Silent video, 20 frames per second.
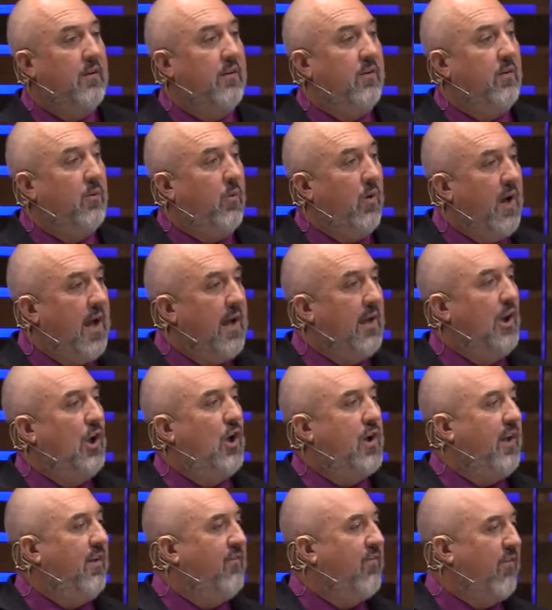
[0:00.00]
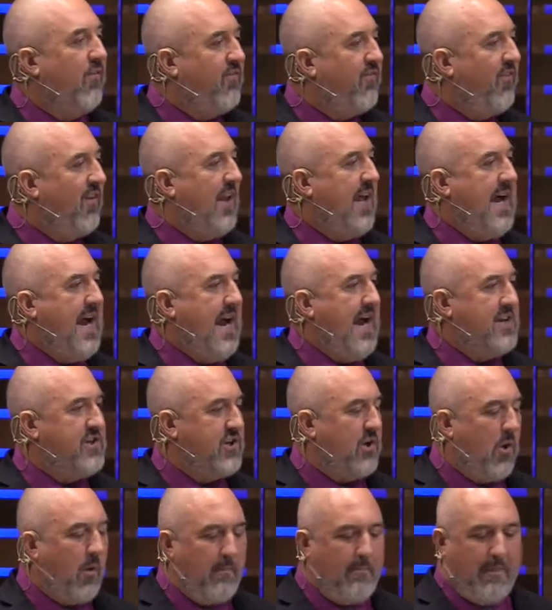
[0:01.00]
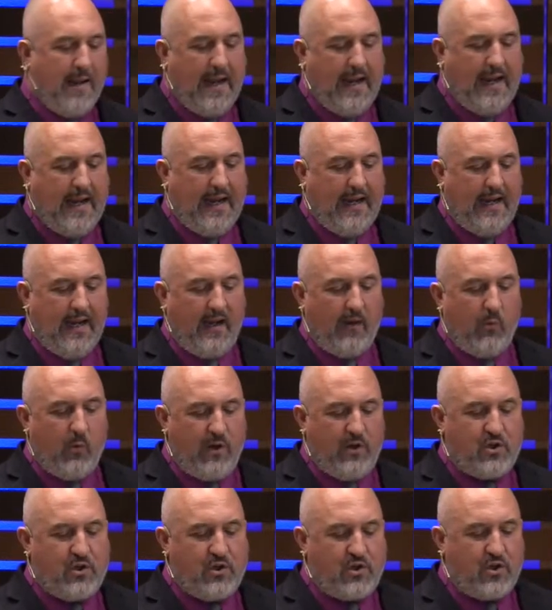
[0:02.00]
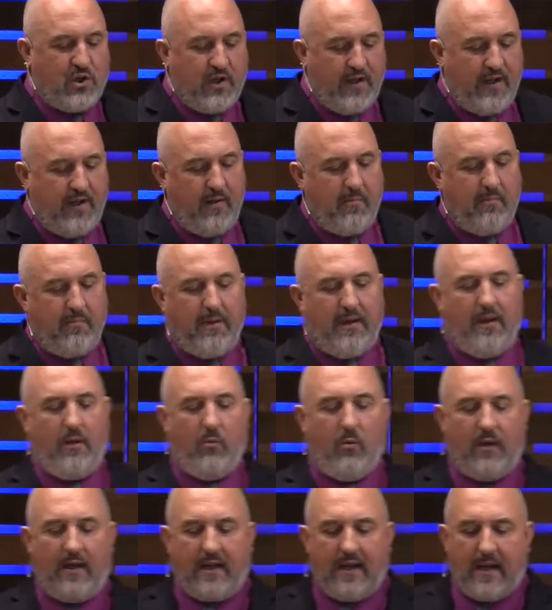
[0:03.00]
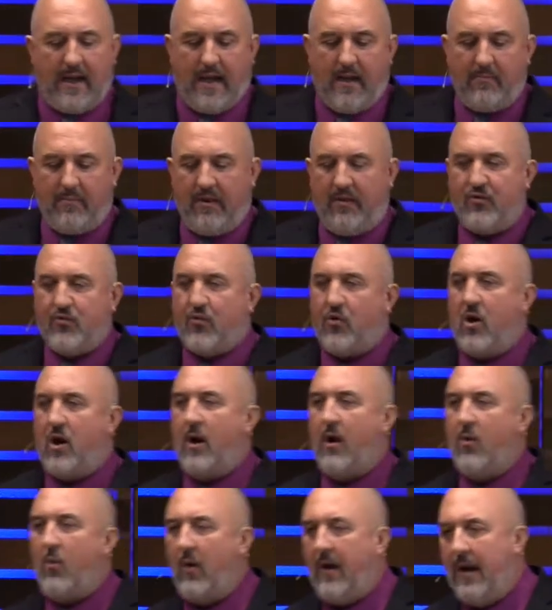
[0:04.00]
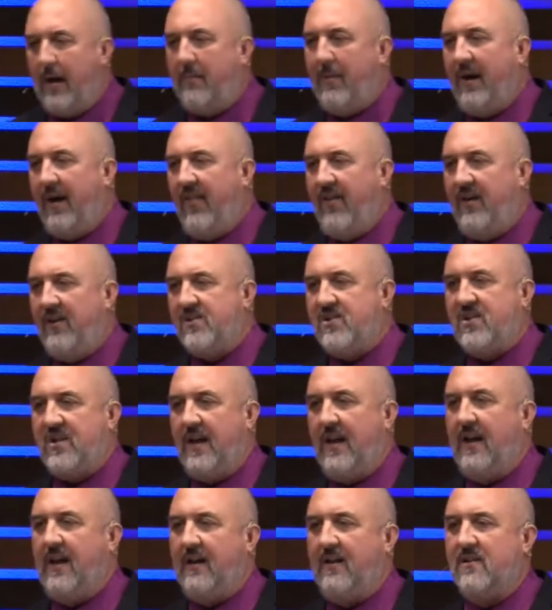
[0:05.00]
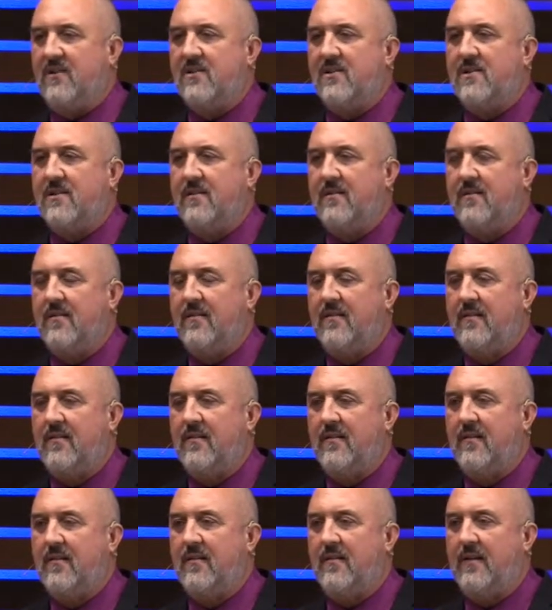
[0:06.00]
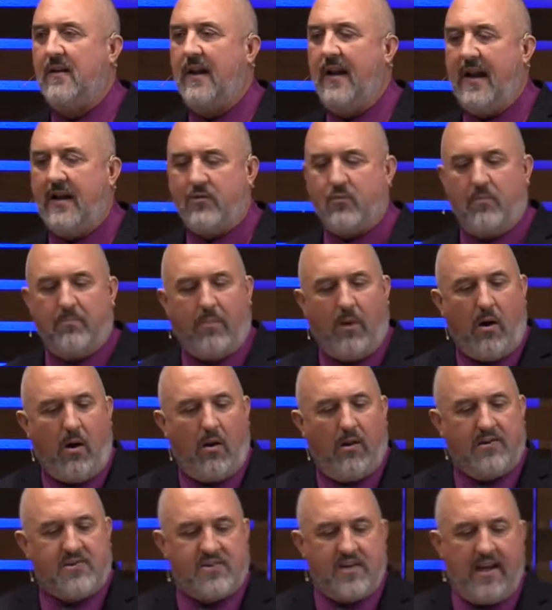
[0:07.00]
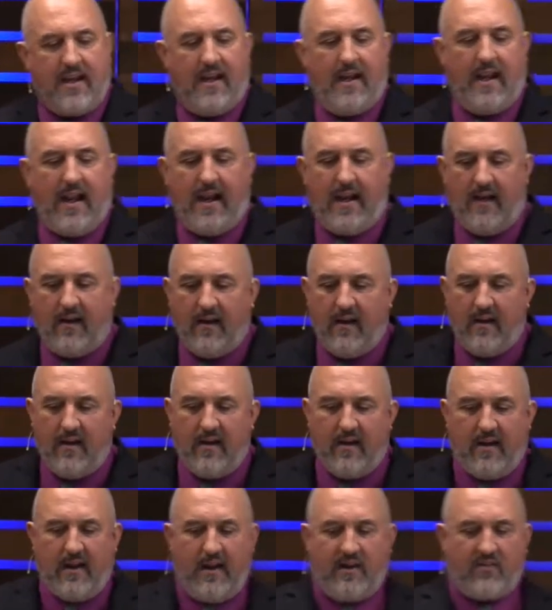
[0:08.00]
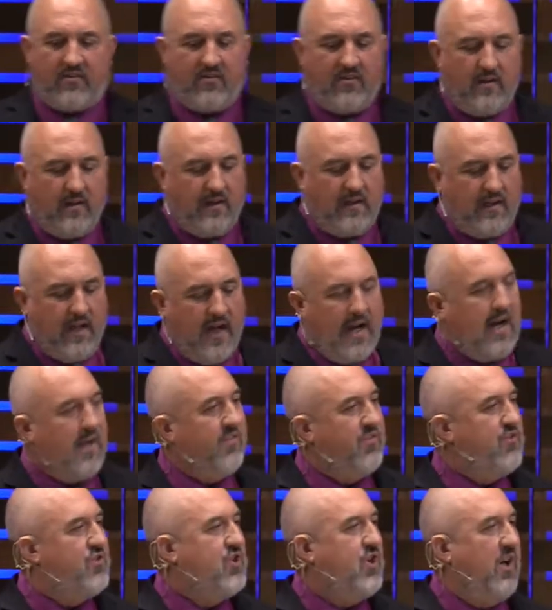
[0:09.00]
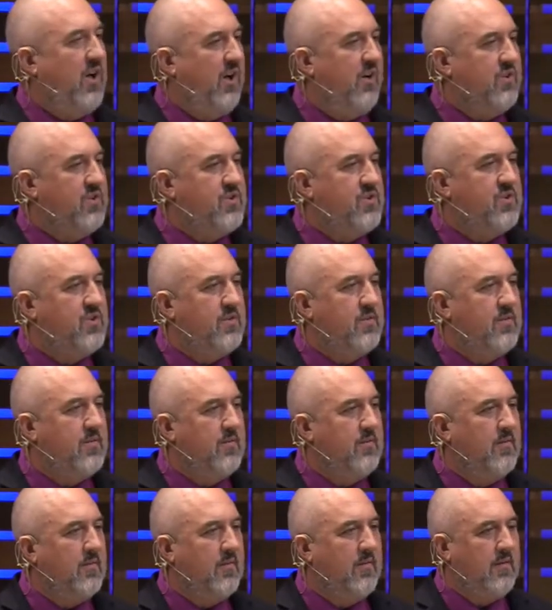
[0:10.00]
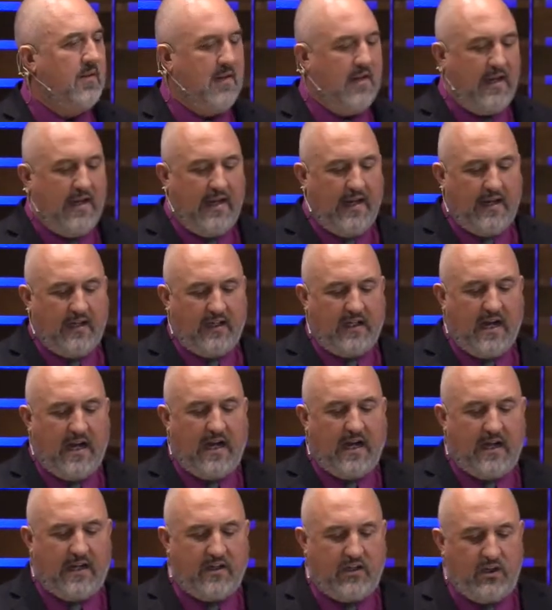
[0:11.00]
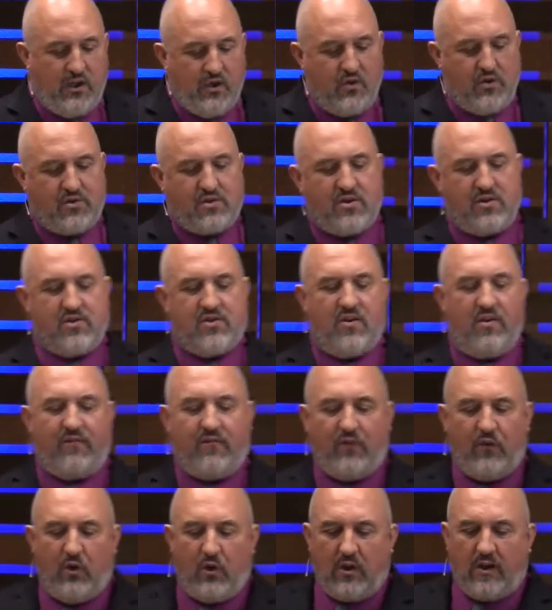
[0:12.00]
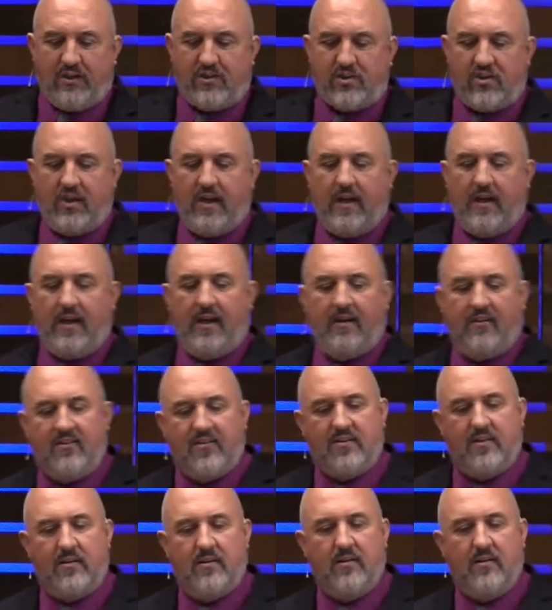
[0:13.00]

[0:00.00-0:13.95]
We're not looking for flash or bang. We shouldn't be. We cannot be drawn away by these things. And that's what Paul is saying. Hey, it's God's church. And God uses the foolish things